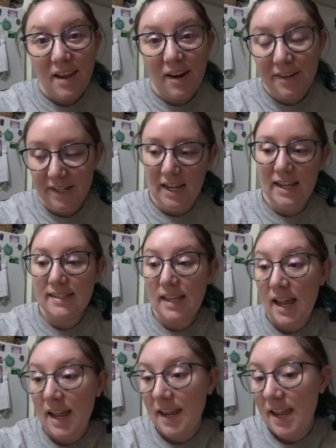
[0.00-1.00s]
All right, guys,
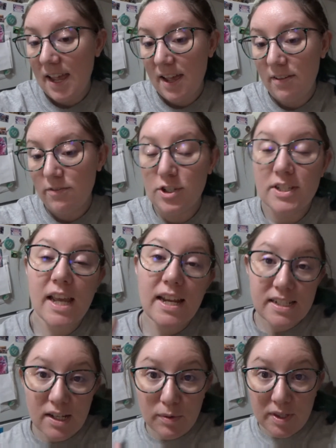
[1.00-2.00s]
I have just
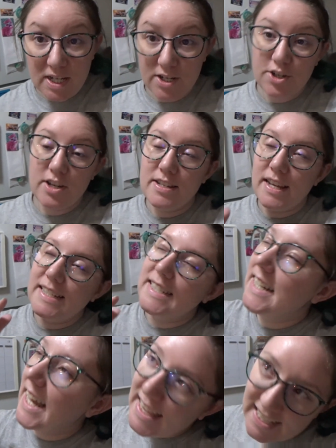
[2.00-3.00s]
gotten done with the dishes. I
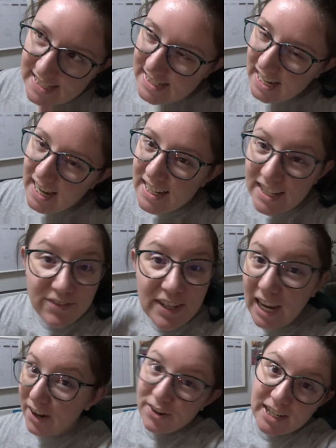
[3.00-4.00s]
did not listen to any of
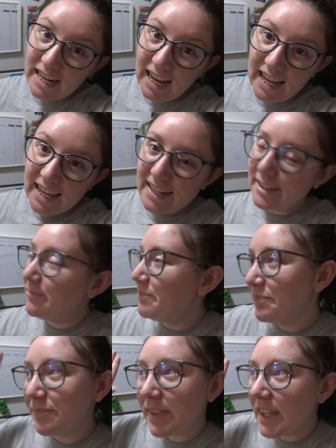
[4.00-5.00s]
Carry On.
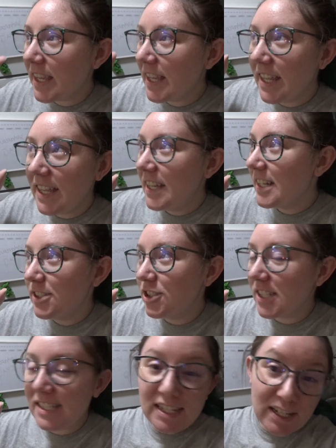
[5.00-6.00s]

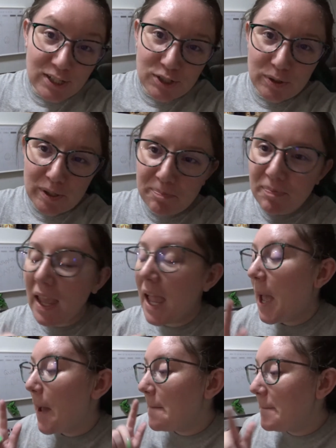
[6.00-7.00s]
Just didn't do it.
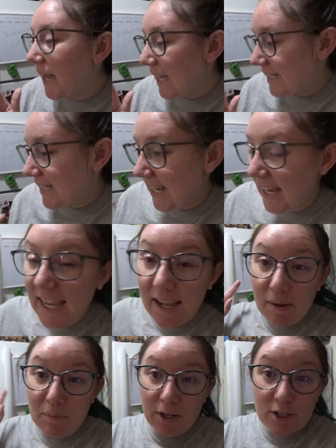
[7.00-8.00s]
But
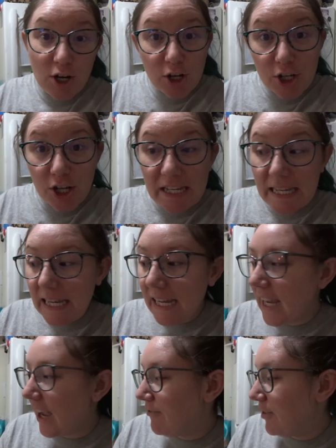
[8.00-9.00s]
I'm going to start
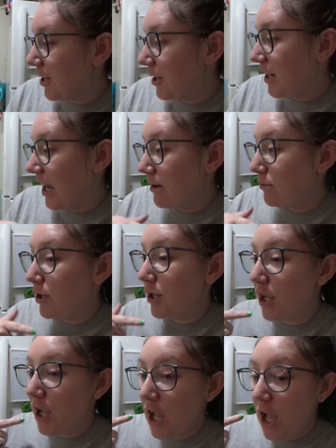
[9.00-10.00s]
cooking. I figured I
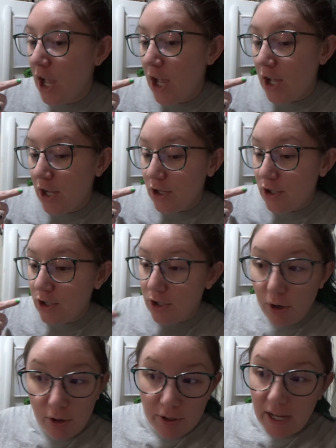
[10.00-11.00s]
would
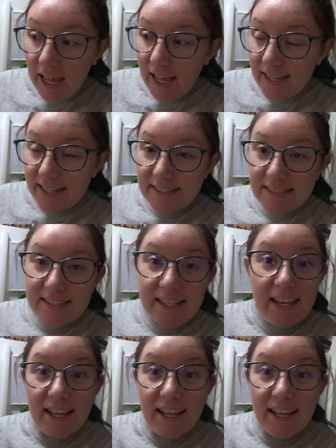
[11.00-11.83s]
show you guys